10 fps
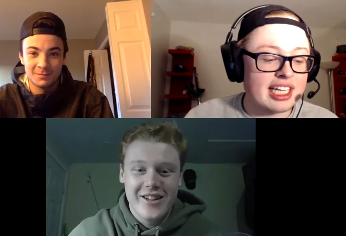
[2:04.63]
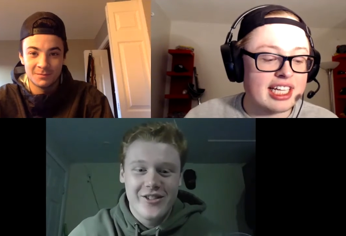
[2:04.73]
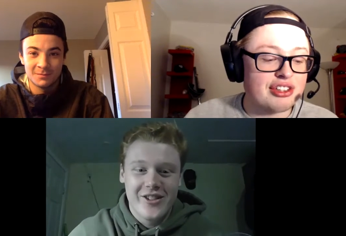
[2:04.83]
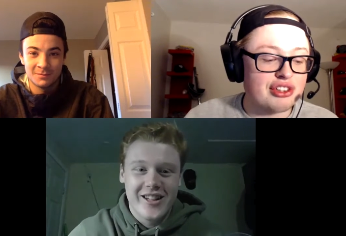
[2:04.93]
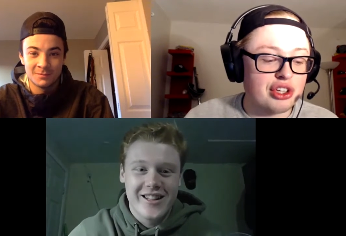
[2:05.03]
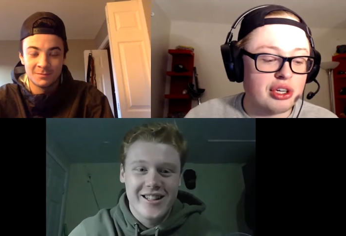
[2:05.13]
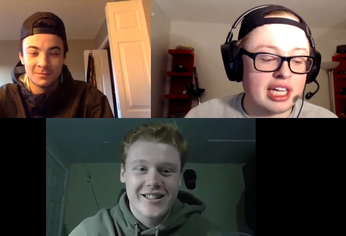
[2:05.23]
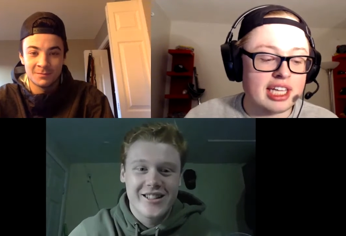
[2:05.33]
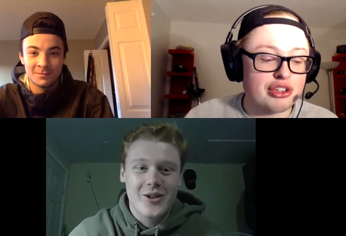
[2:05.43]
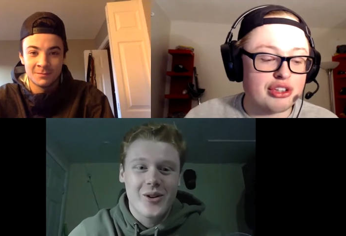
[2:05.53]
Speaker 1: general. I think it is
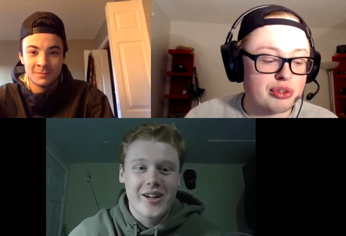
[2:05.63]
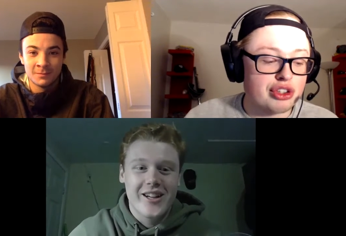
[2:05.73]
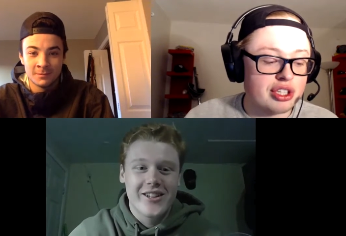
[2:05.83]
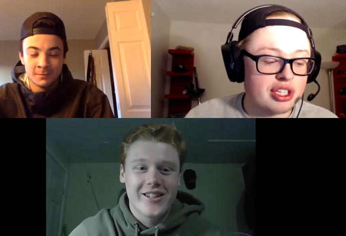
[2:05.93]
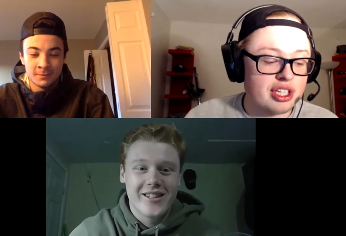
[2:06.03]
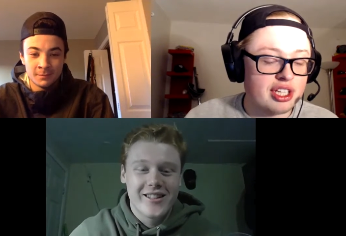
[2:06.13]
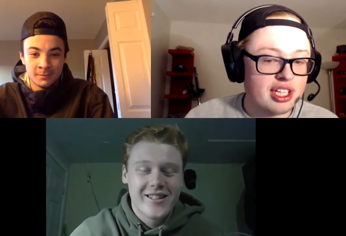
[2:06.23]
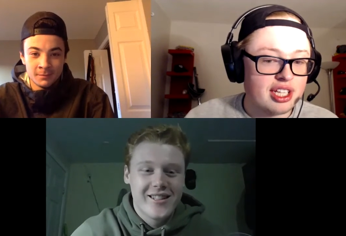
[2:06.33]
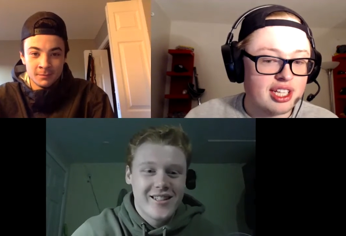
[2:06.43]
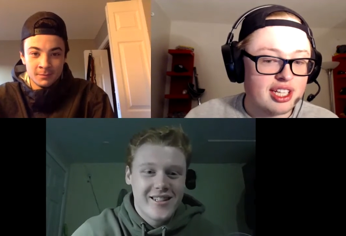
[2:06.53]
too. I think
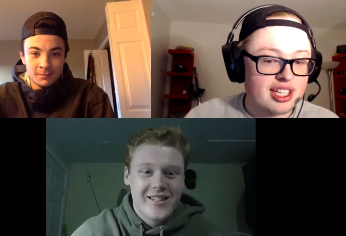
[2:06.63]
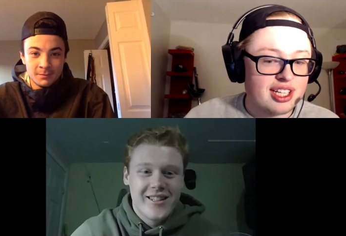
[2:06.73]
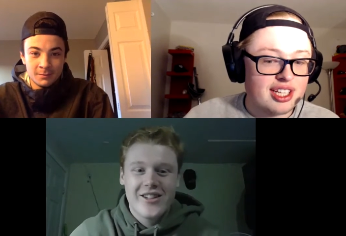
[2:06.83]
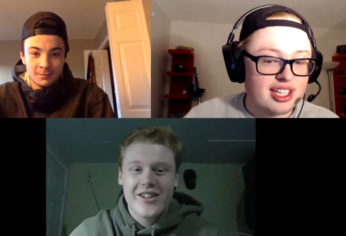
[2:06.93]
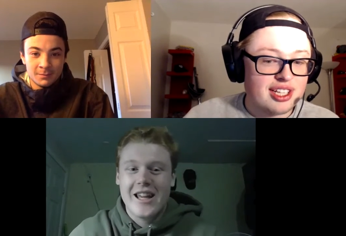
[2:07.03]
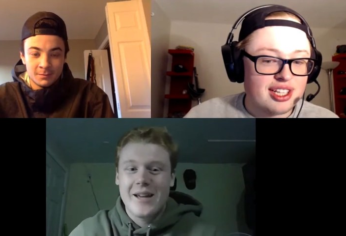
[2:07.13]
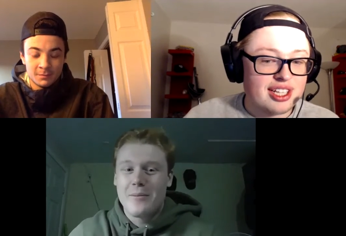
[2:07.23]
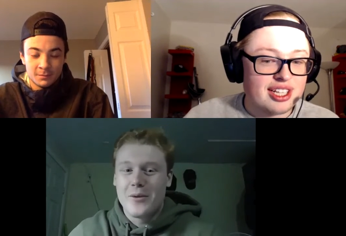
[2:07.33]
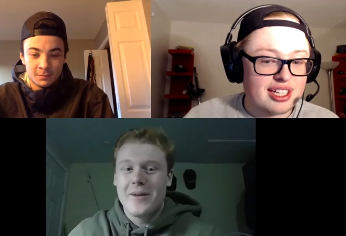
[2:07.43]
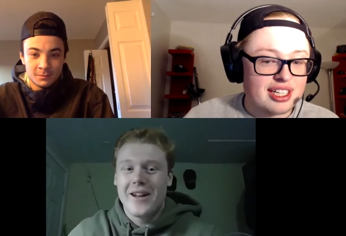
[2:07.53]
you could have came
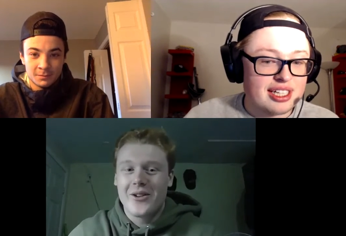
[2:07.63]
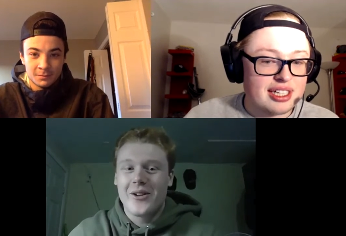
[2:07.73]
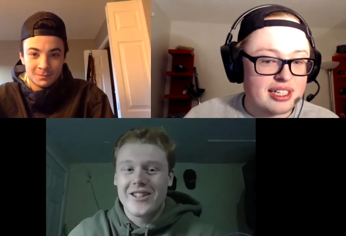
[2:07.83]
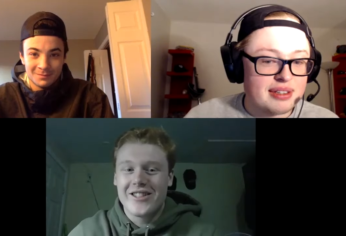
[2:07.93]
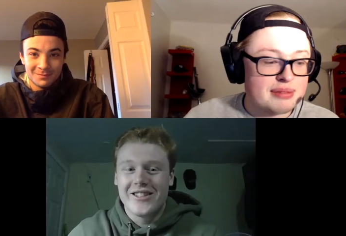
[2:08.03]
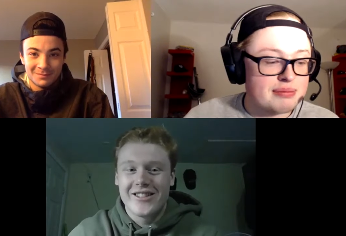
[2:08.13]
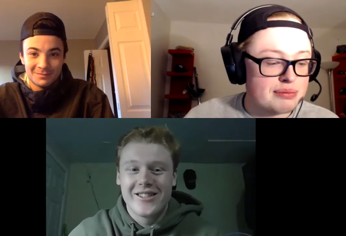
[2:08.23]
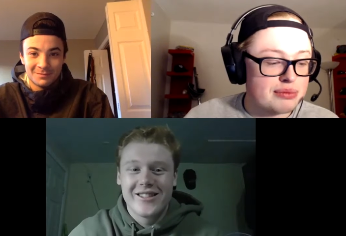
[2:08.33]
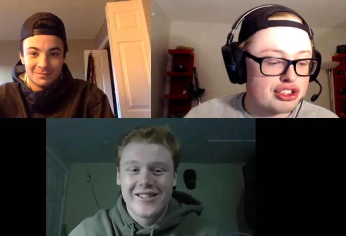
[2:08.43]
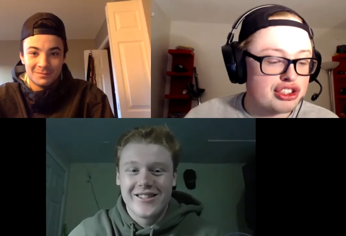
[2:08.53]
up with better
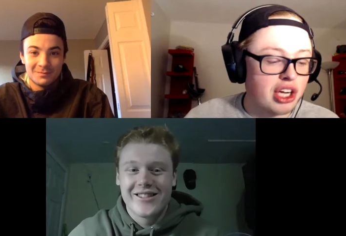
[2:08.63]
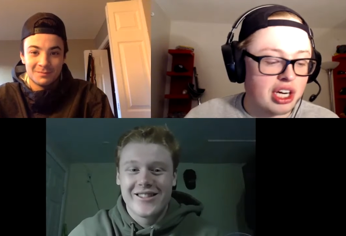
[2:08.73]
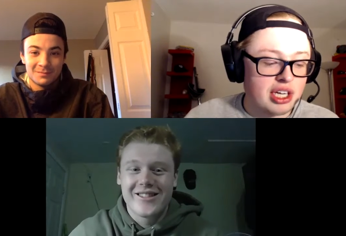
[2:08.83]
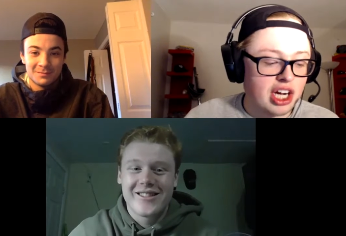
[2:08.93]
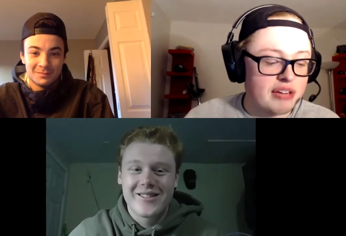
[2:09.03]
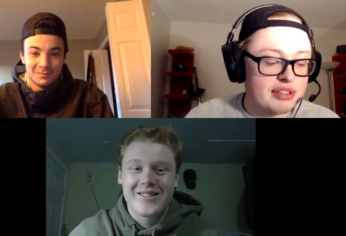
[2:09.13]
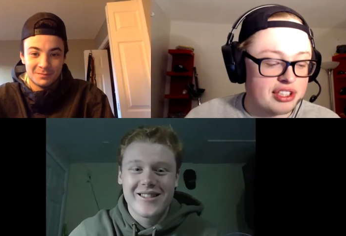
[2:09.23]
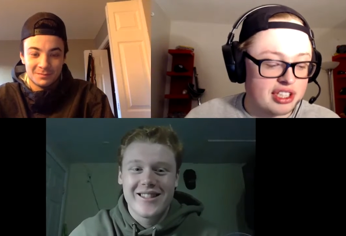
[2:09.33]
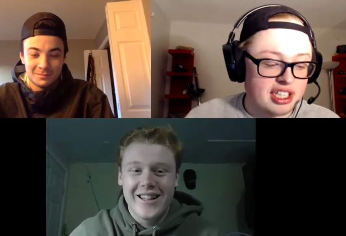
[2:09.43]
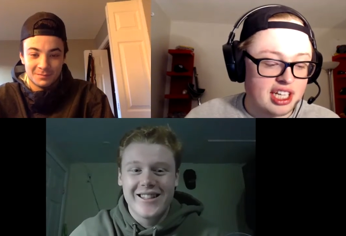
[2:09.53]
questions. Sure,
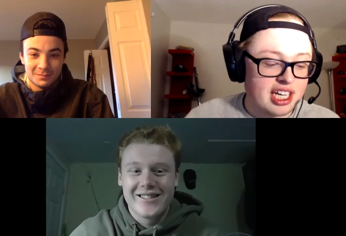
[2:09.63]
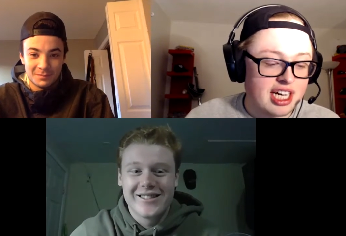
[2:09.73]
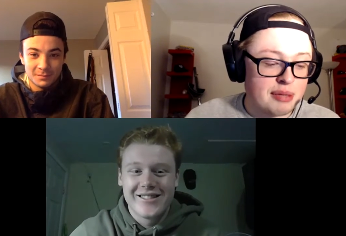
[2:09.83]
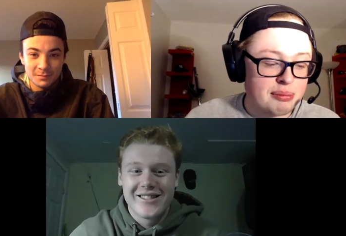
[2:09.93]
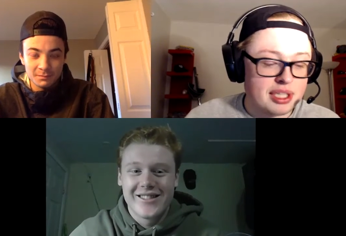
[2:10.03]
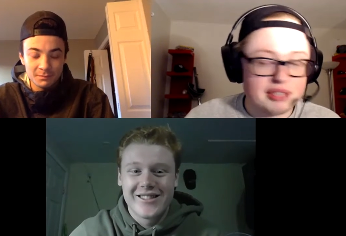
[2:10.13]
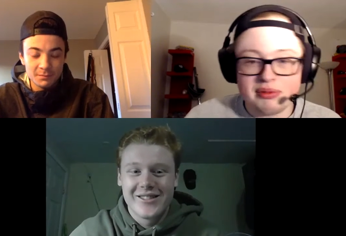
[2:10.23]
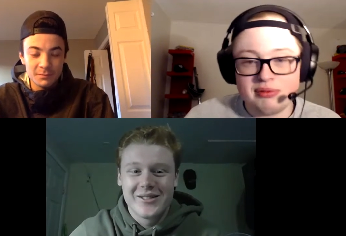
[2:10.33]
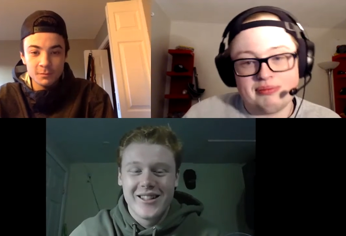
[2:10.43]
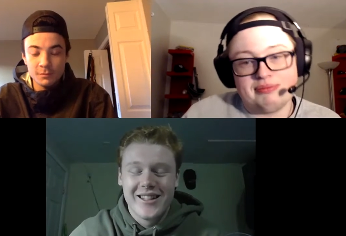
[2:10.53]
obviously.
Speaker 2: Uh,
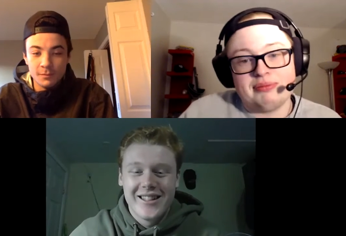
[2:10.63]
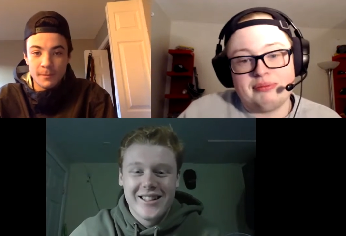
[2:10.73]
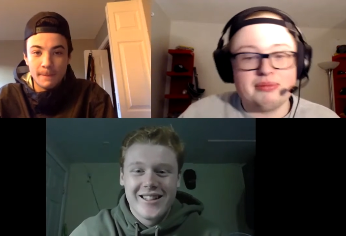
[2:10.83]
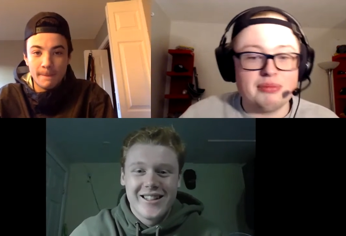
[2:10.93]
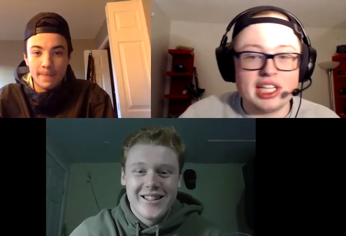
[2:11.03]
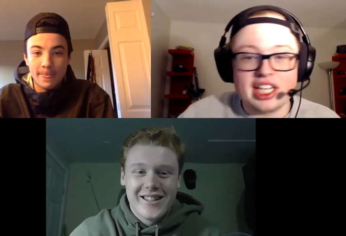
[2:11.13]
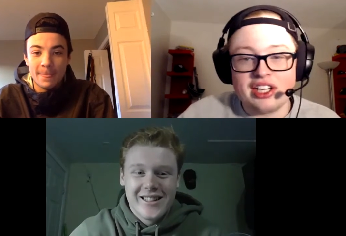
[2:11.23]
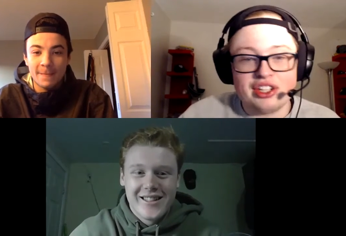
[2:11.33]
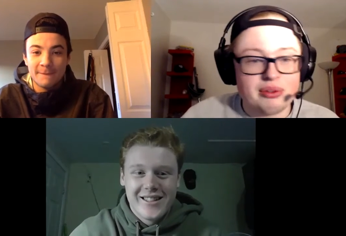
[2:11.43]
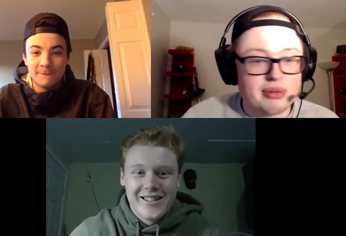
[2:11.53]
but
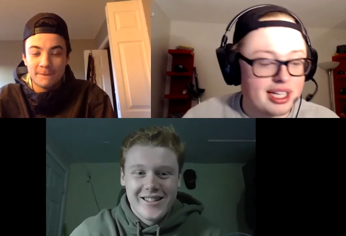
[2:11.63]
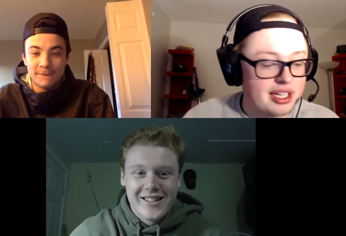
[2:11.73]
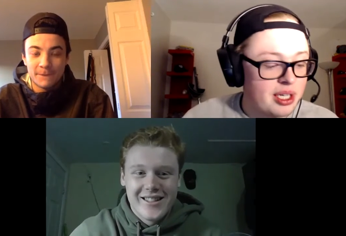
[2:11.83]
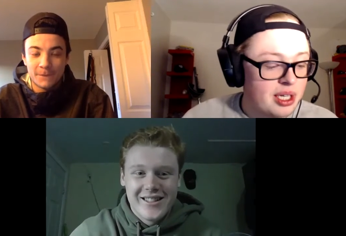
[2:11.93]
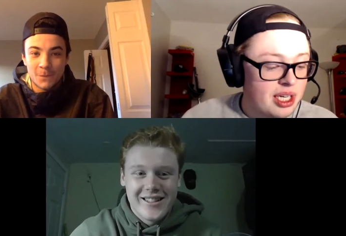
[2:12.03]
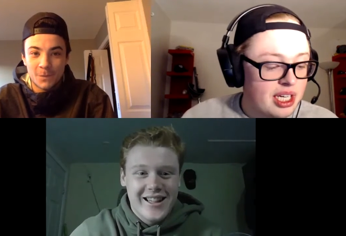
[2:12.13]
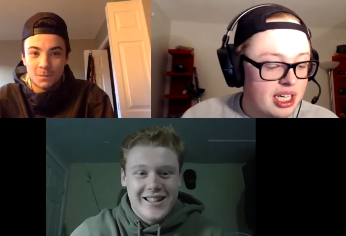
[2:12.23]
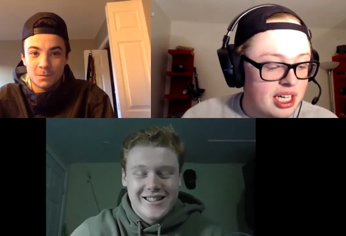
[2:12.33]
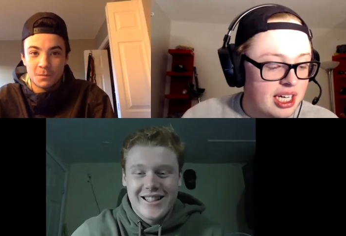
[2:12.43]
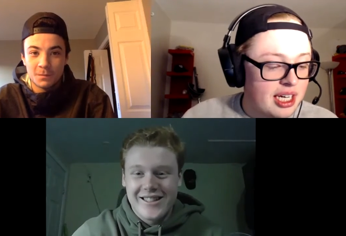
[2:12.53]
what are you gonna do, right? Yeah,
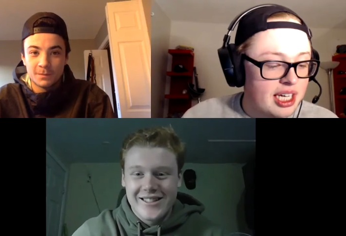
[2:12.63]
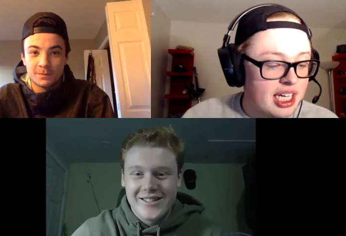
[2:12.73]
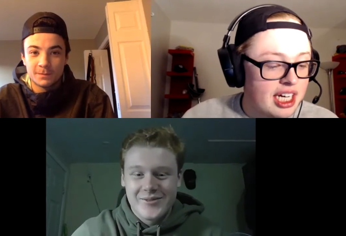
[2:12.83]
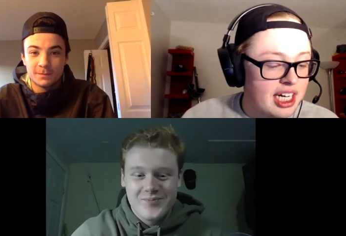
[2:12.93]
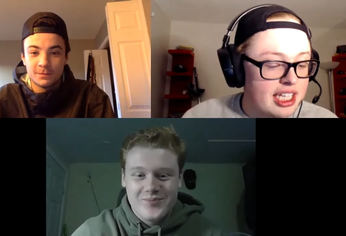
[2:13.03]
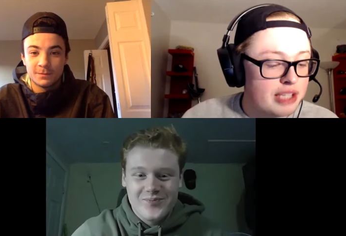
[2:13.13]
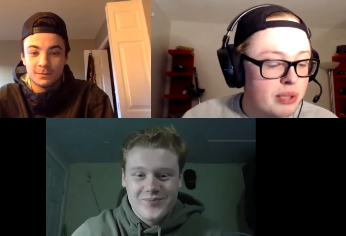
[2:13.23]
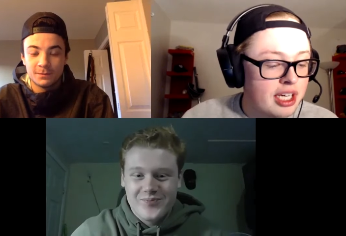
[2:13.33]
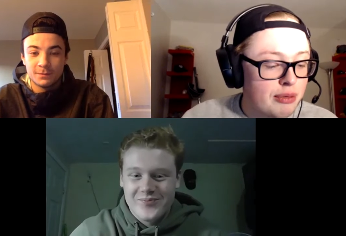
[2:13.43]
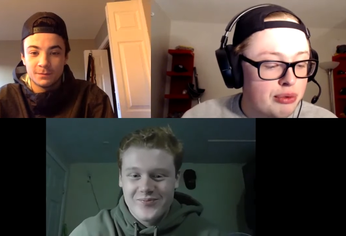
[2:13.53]
exactly.
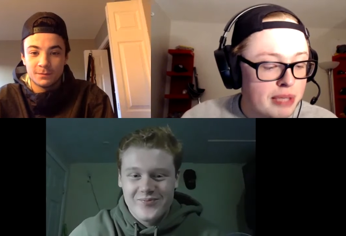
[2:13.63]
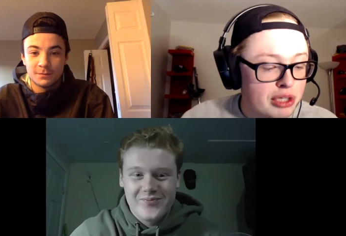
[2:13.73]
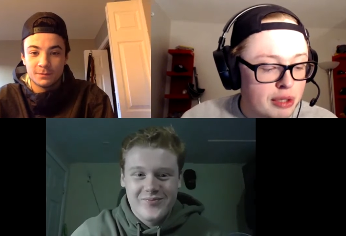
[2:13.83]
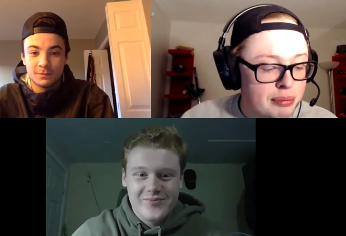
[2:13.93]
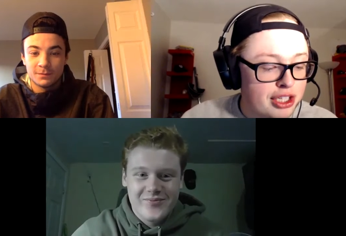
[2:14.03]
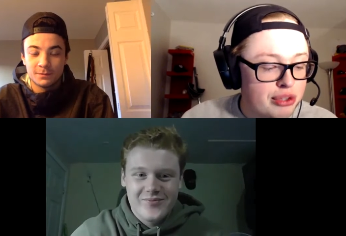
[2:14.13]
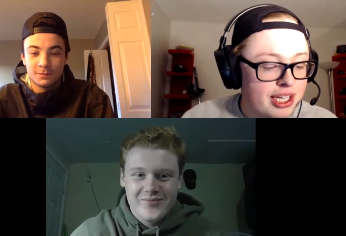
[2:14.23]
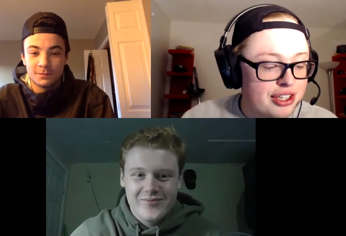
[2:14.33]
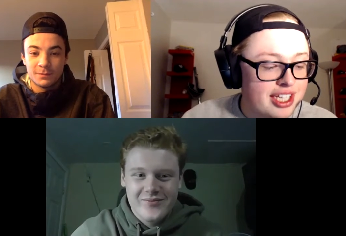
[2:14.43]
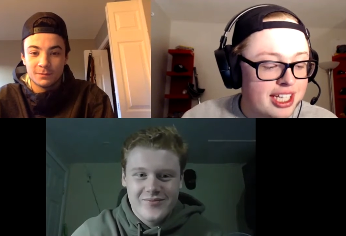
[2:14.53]
Uh, this one comes from
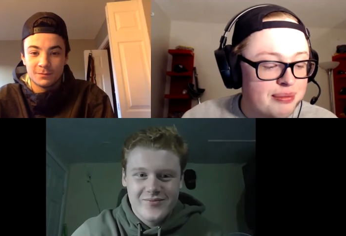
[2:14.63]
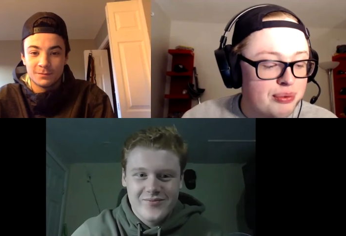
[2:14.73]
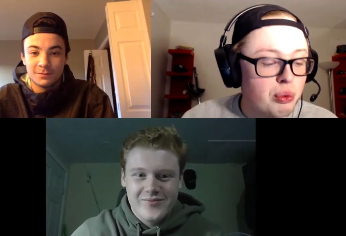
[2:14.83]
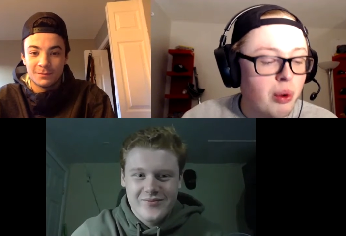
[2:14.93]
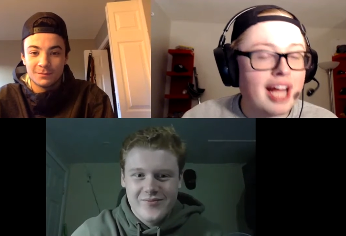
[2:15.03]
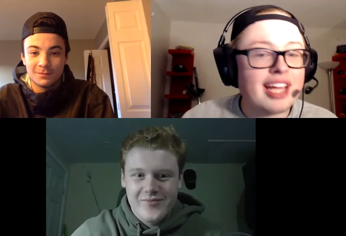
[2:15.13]
SYP creator Keith.